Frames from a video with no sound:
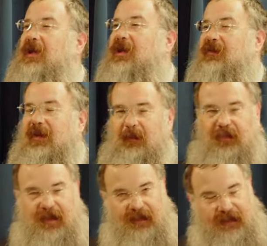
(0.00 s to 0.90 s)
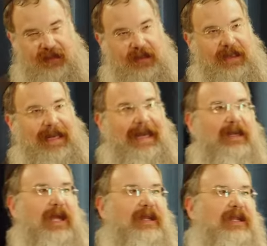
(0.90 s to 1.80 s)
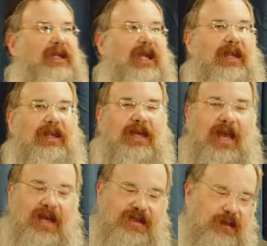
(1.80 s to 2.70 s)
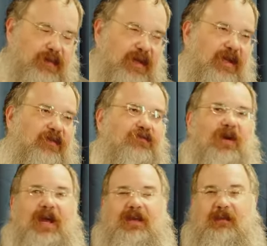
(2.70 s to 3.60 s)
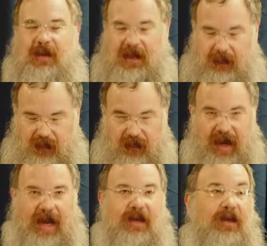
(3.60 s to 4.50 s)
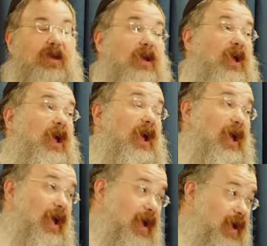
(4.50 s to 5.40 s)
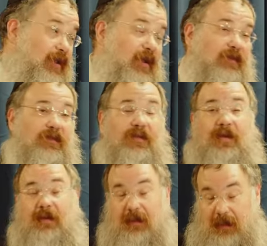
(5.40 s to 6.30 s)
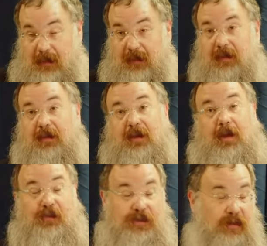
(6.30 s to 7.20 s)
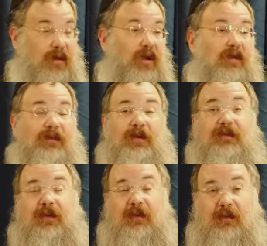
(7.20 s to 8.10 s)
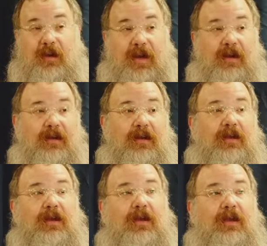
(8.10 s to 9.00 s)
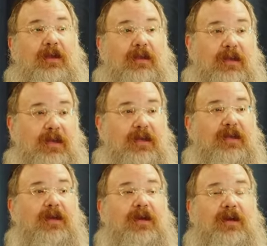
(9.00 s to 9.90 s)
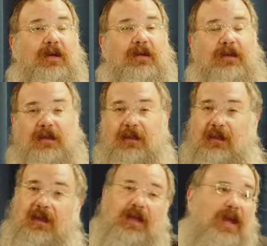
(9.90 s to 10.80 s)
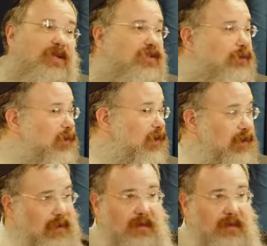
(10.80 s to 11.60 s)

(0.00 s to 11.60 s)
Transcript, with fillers: He's in prison, and, and, the, and the KGB is trying to make him crack. And as I'm sure all of us are aware, the, uh, the KGB